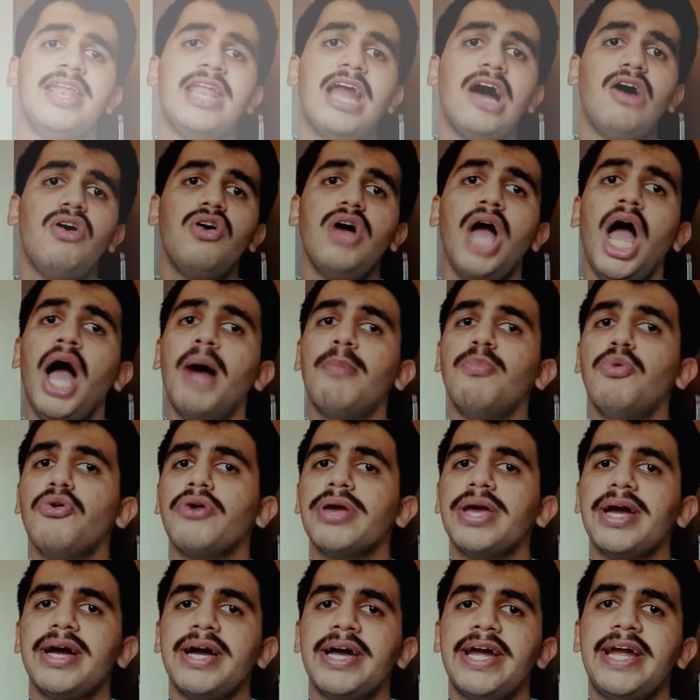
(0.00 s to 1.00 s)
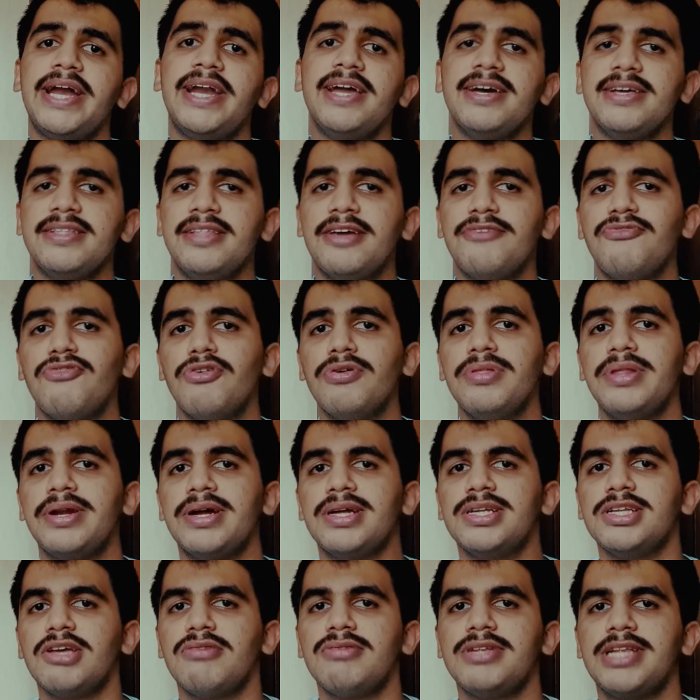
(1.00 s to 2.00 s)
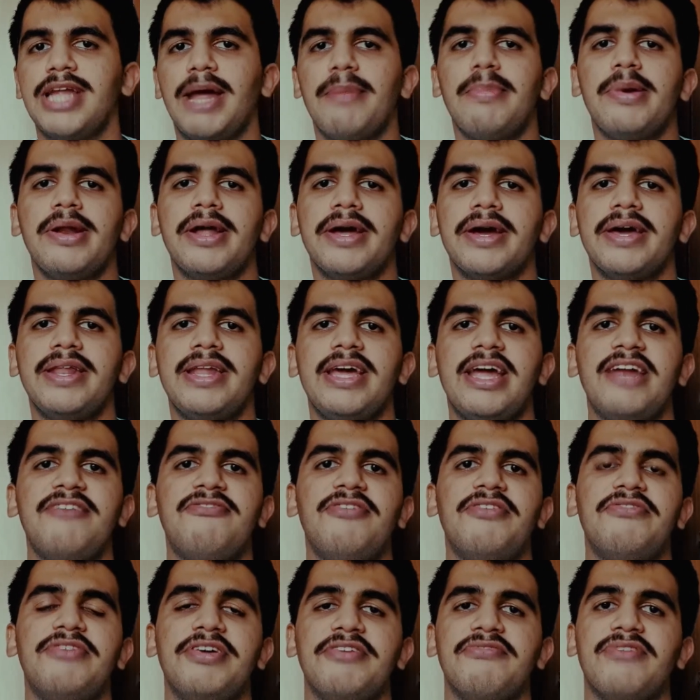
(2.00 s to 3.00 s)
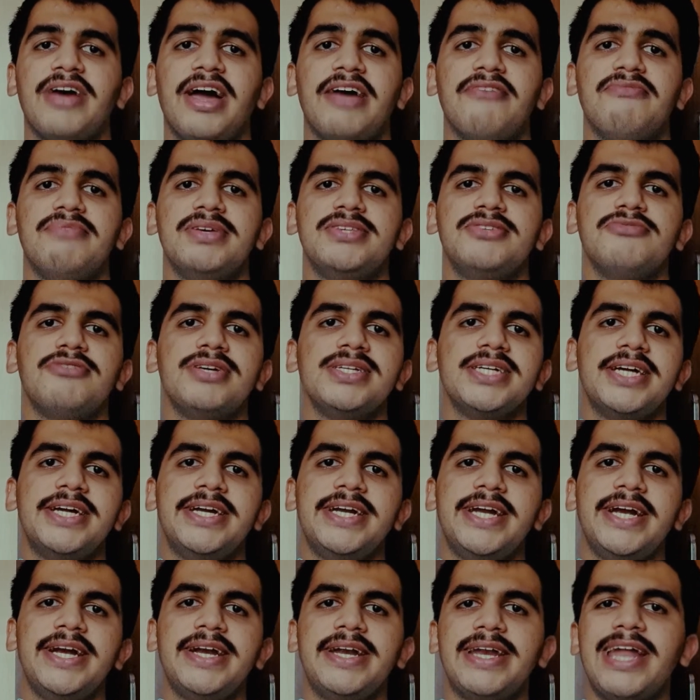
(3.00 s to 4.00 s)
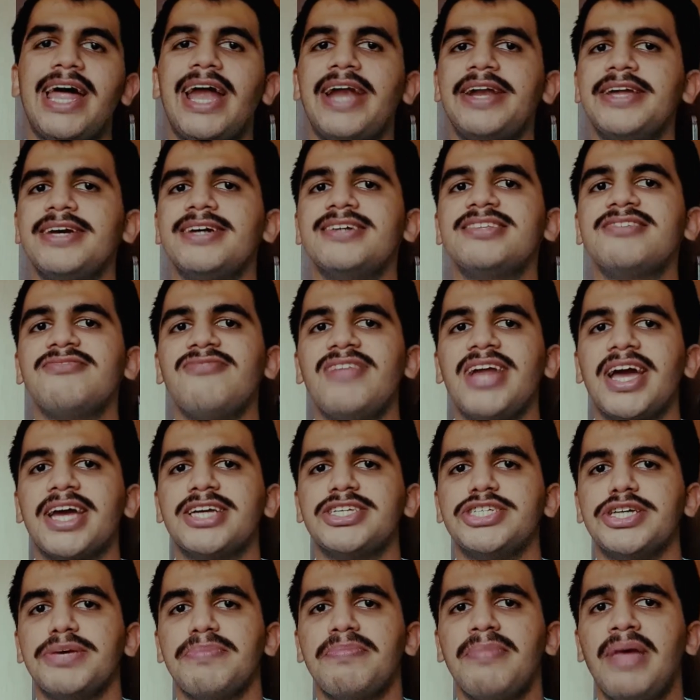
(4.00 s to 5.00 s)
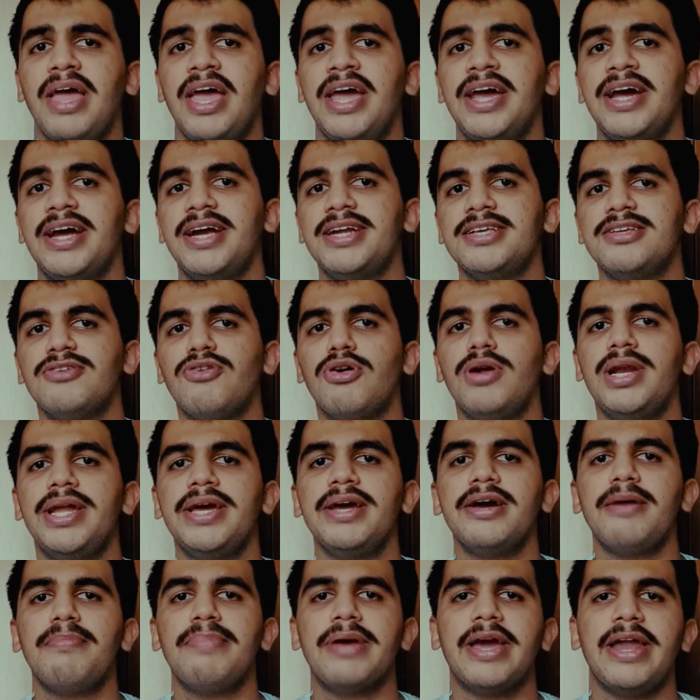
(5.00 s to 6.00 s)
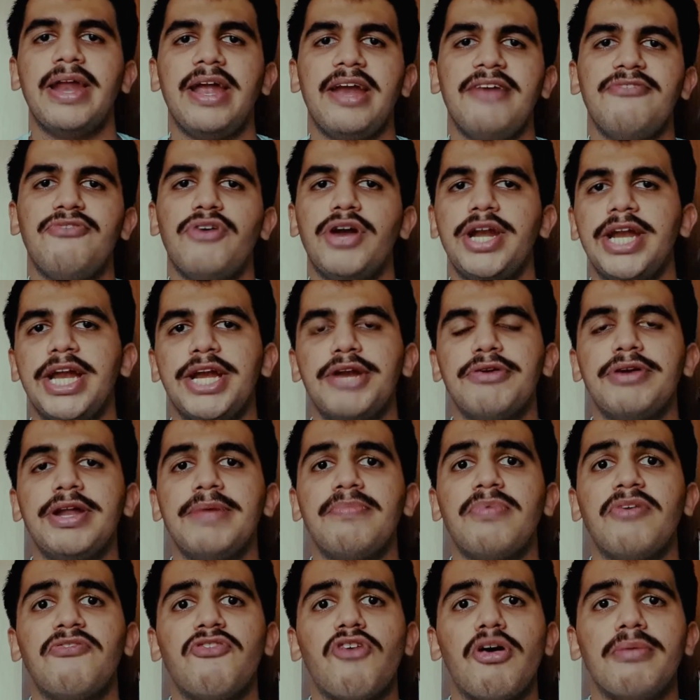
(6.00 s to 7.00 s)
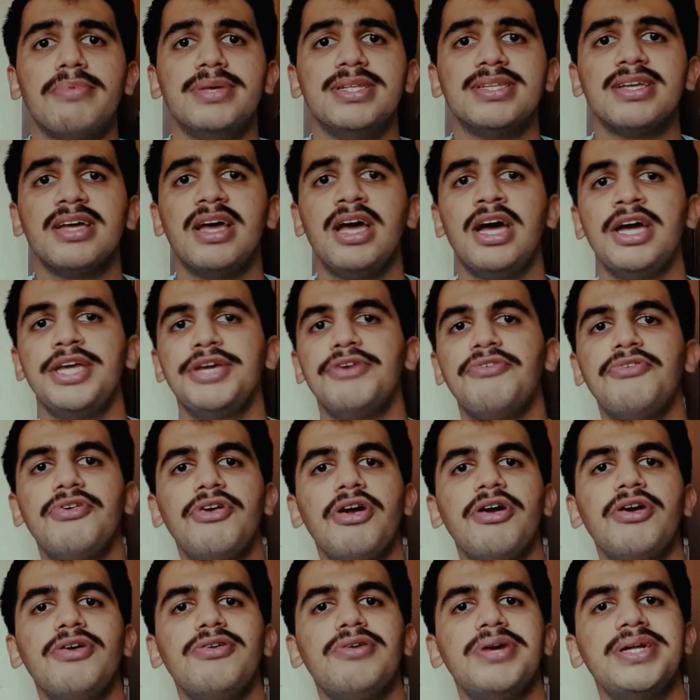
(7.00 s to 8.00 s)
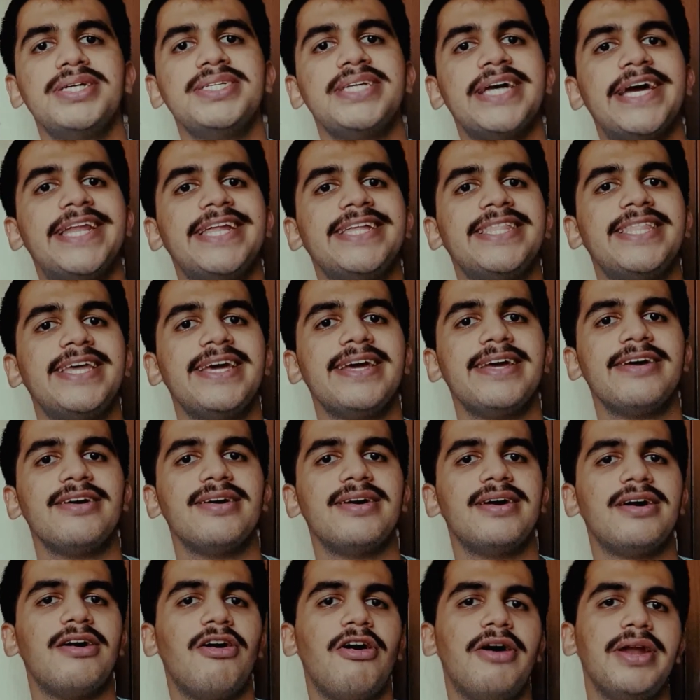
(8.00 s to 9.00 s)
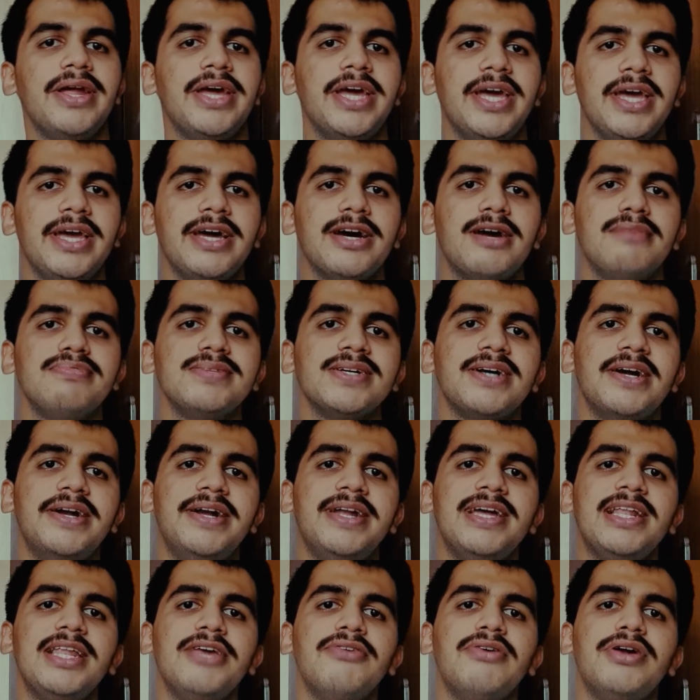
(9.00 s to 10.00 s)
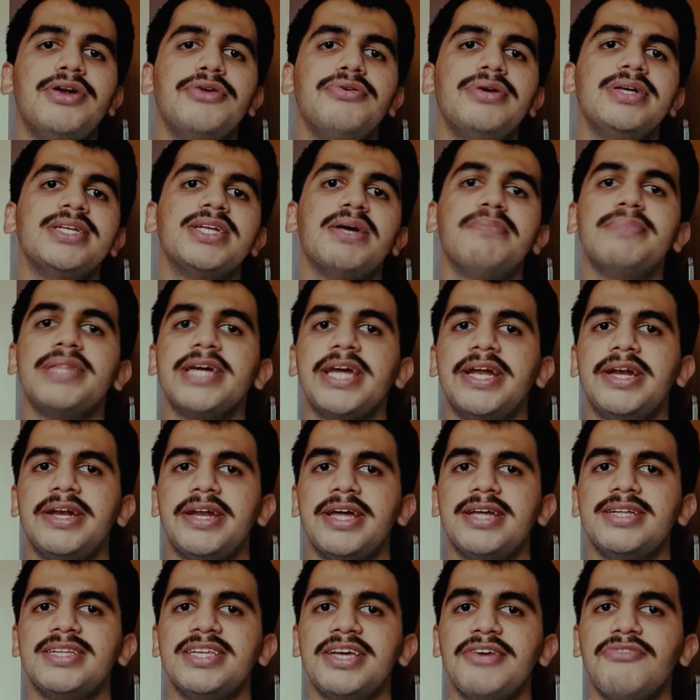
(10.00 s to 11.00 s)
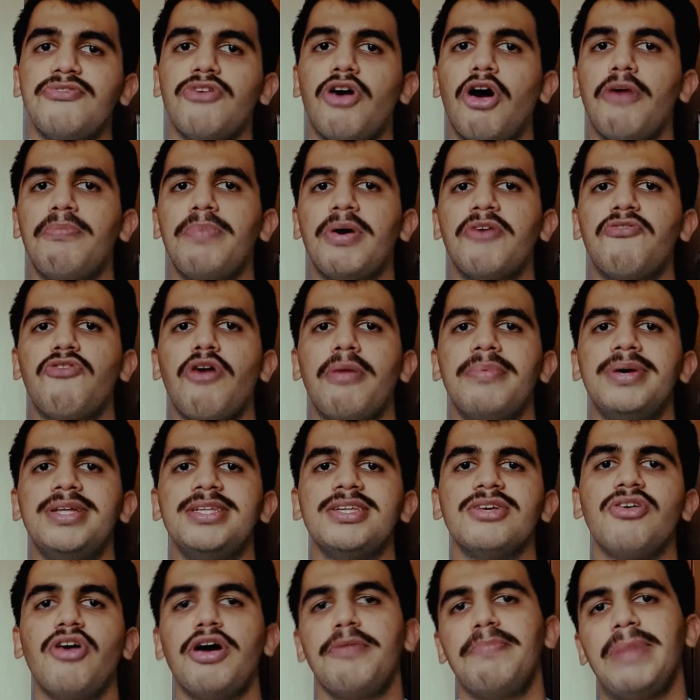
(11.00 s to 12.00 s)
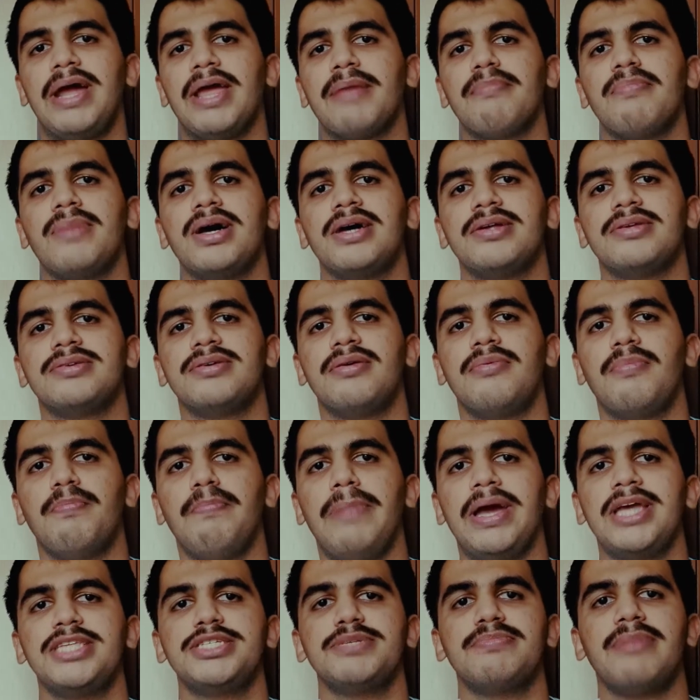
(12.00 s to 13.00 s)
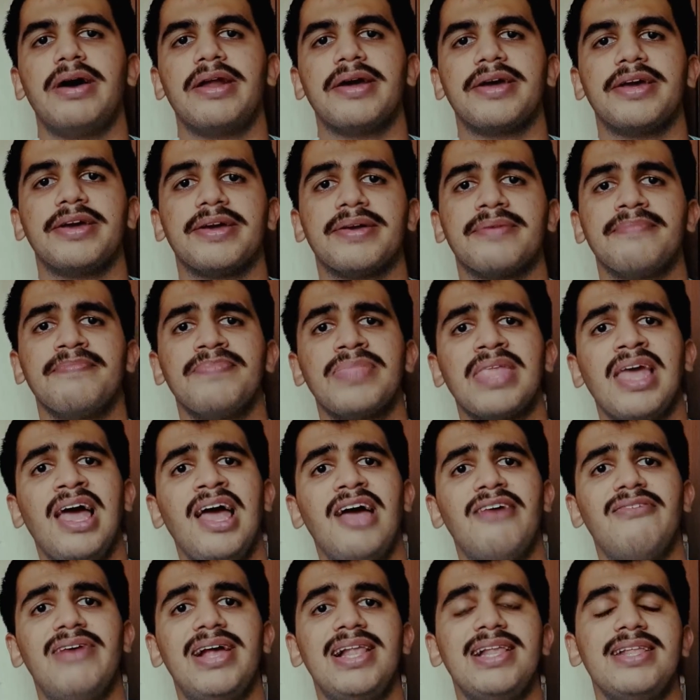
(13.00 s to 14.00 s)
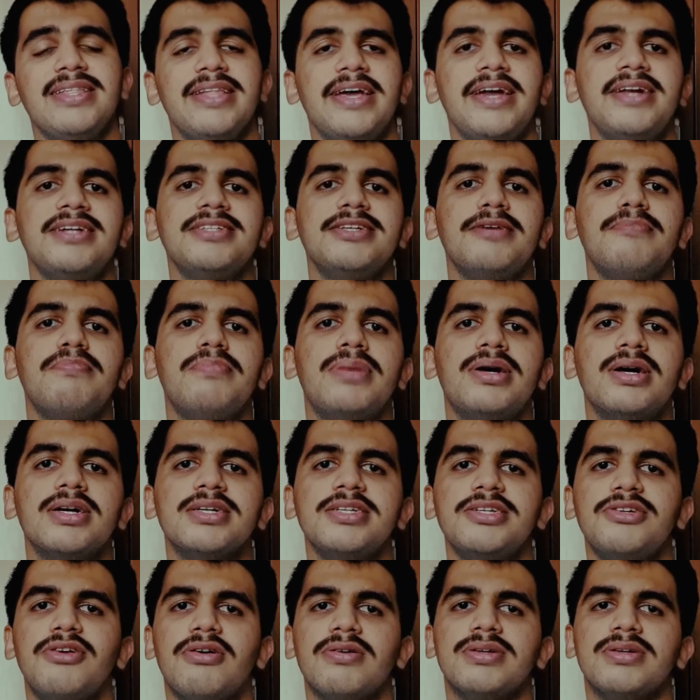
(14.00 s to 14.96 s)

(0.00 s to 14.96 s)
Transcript: Now, moving ahead, the phone runs on Snapdragon 855, which was indeed that year's flagship. It is holding up great for day-to-day performance. You would not notice anything or hiccups until you are doing something intensive or performance or benchmarking. Well, there are some bugs in